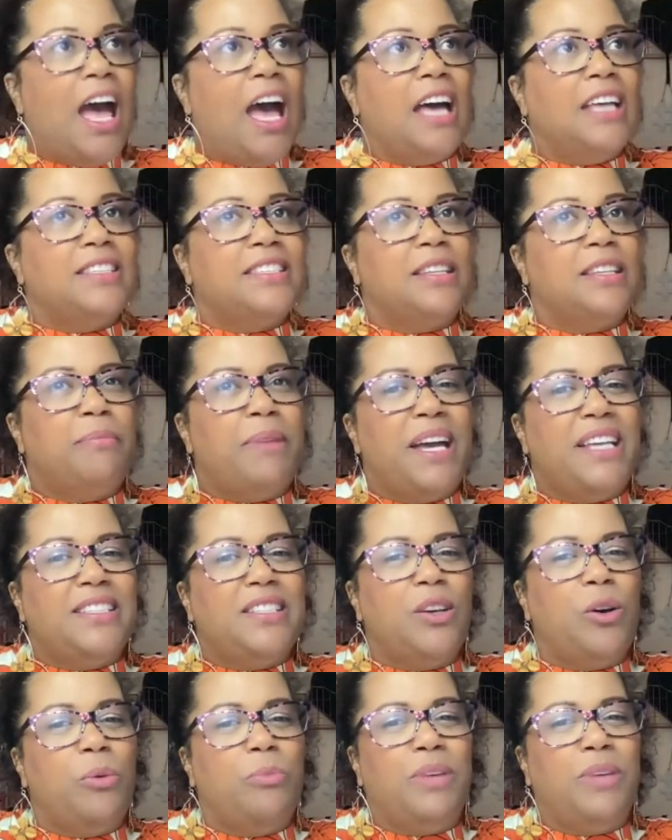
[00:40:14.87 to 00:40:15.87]
somebody
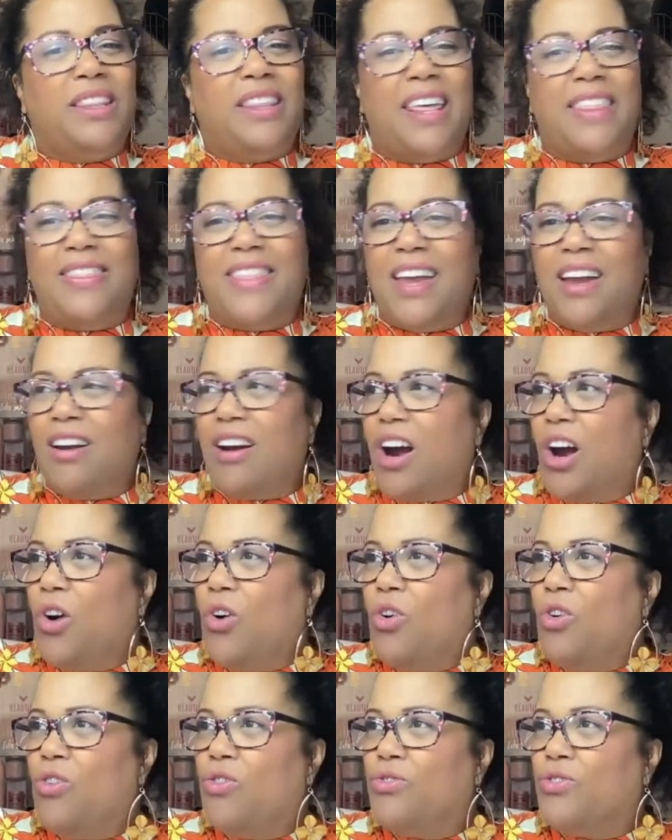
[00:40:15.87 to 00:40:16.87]
told me that there
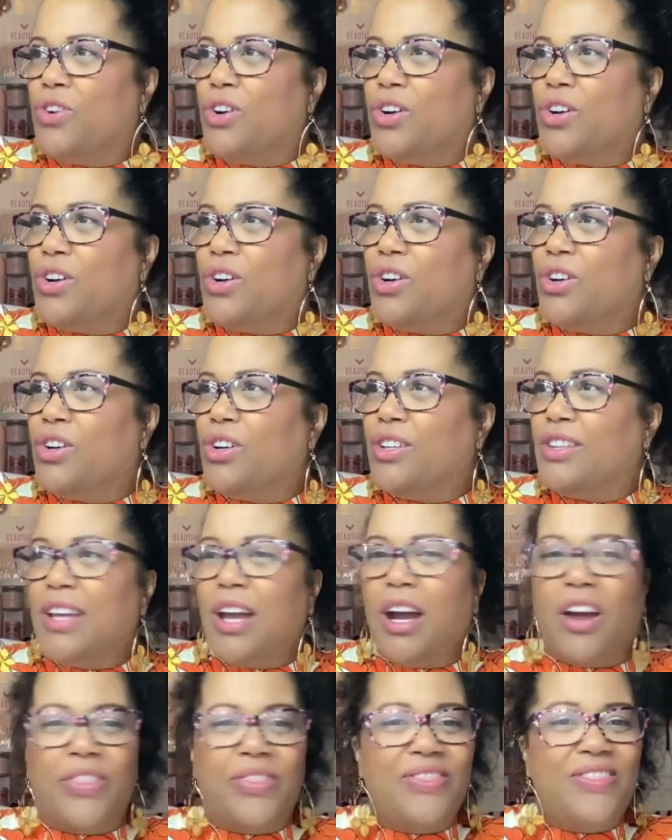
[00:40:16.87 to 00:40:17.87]

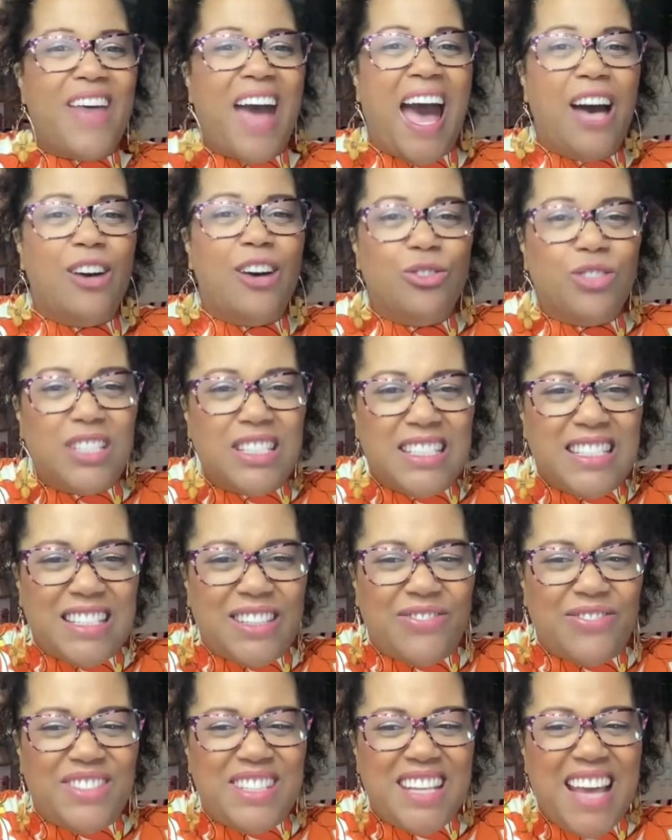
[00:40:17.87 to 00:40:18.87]
are thousands
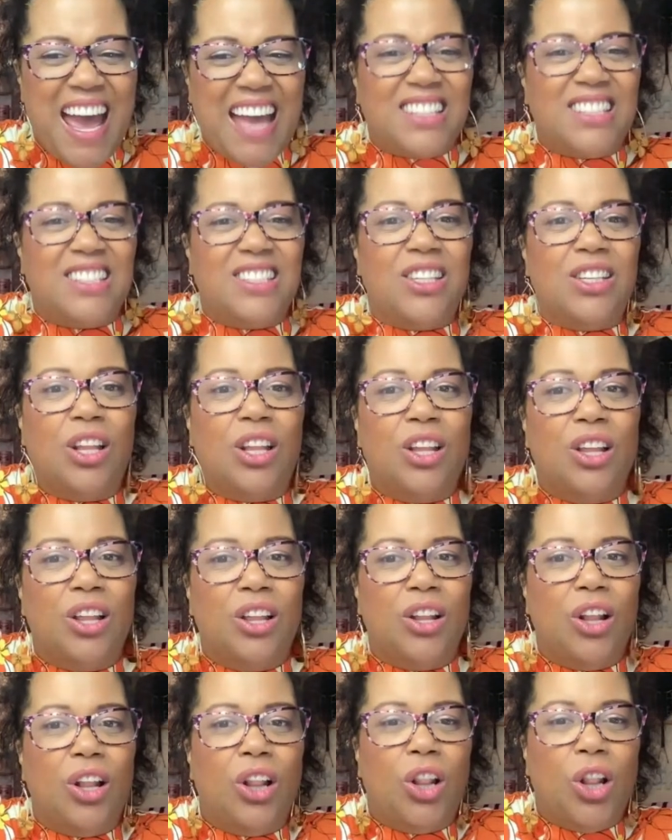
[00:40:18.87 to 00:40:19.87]
of tax
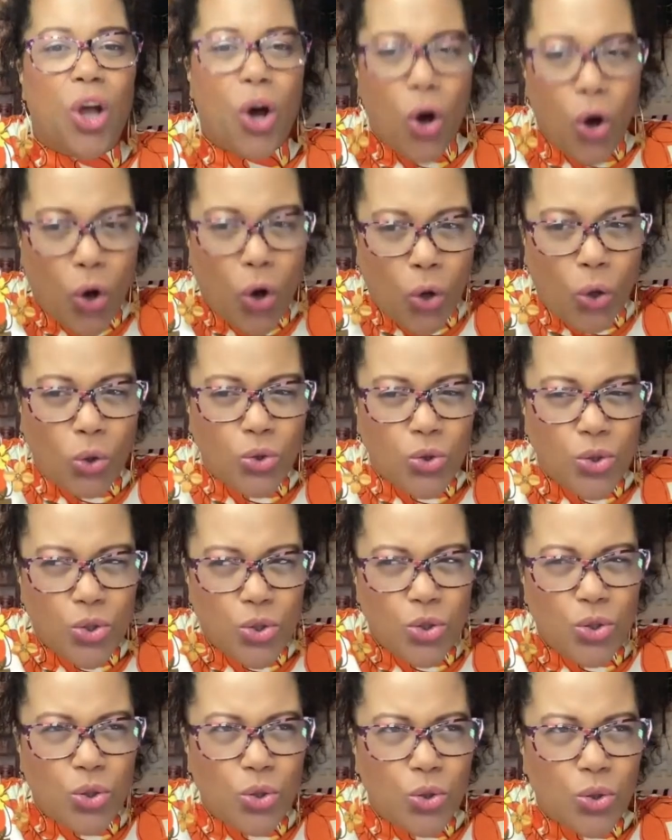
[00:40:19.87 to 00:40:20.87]

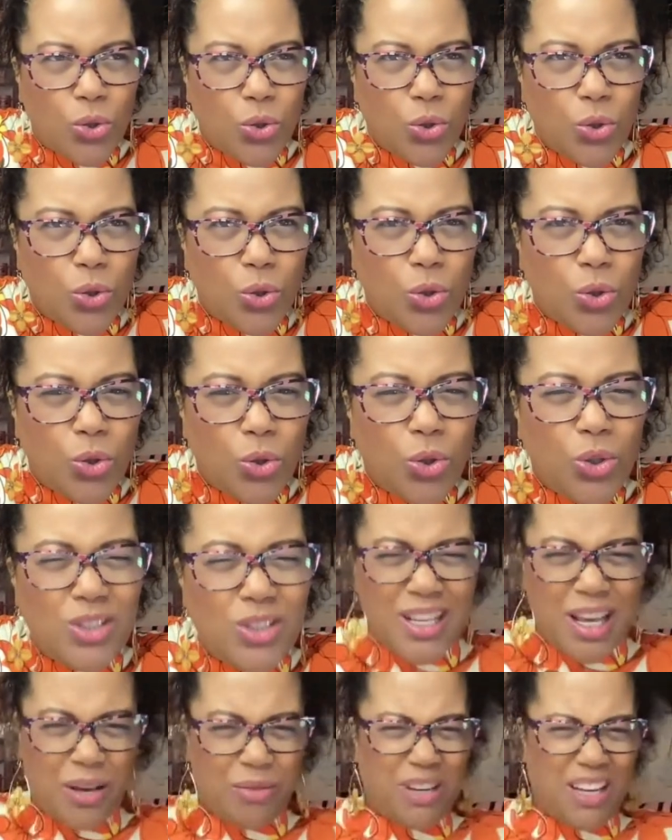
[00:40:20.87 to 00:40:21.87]
laws.
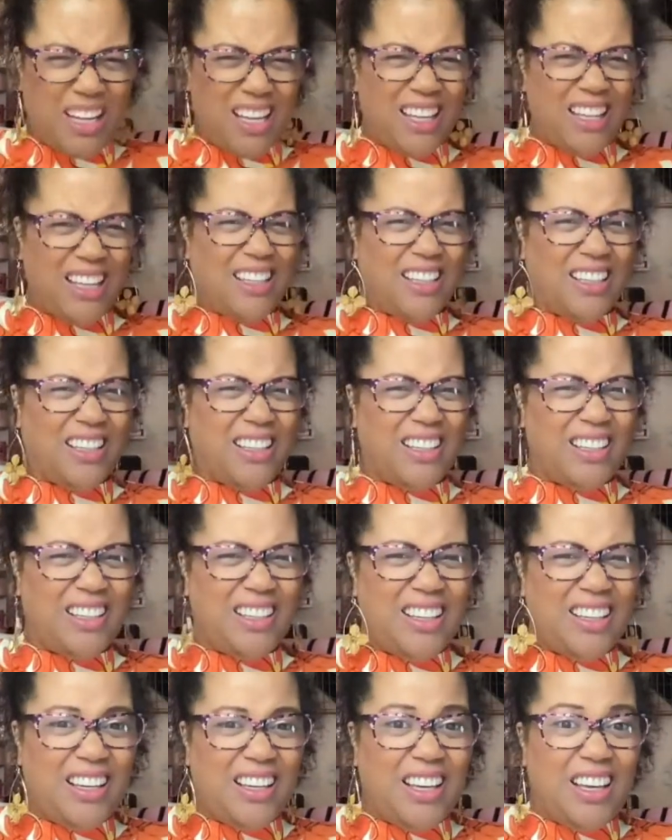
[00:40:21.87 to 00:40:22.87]
Say what?
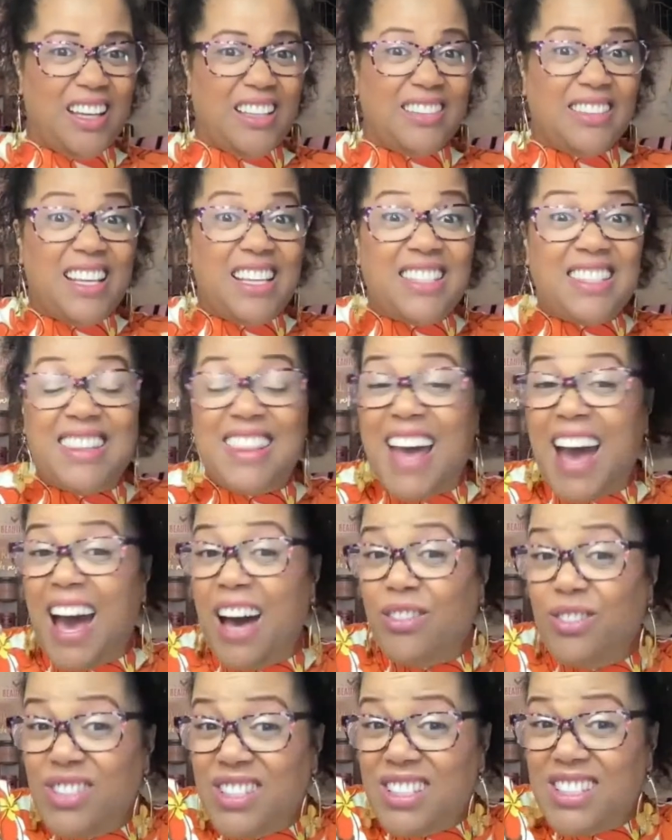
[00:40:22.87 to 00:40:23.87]
There's
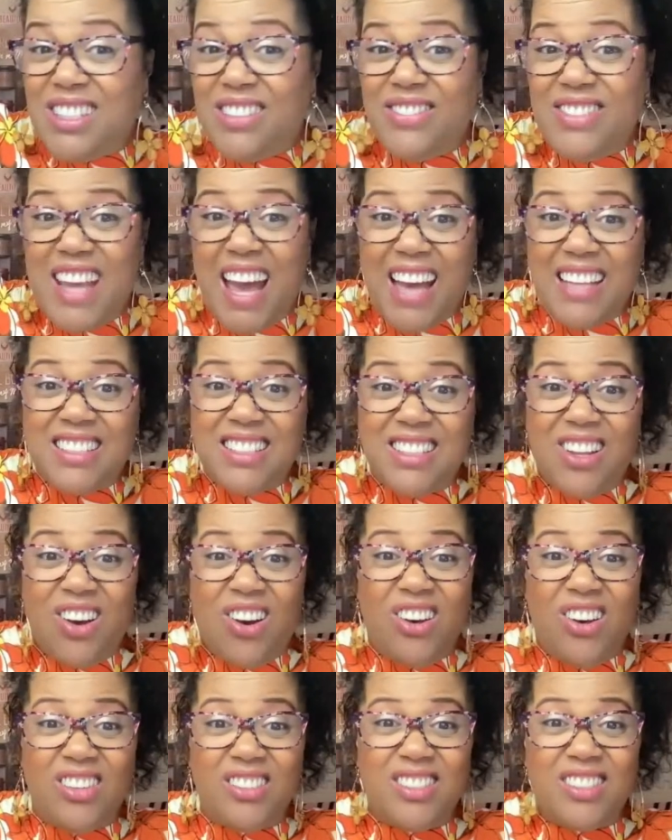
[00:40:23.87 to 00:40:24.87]
thousands of tax
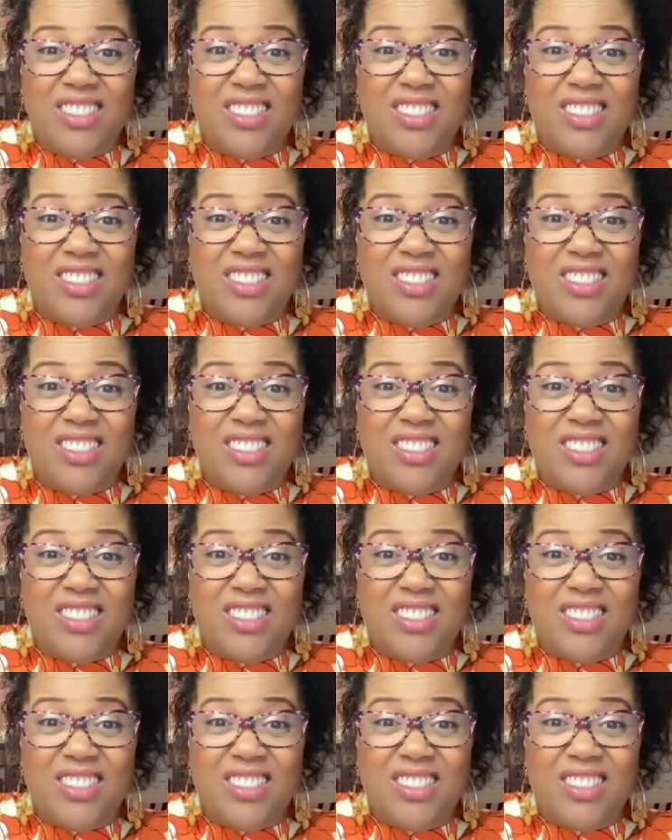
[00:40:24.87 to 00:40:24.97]
laws.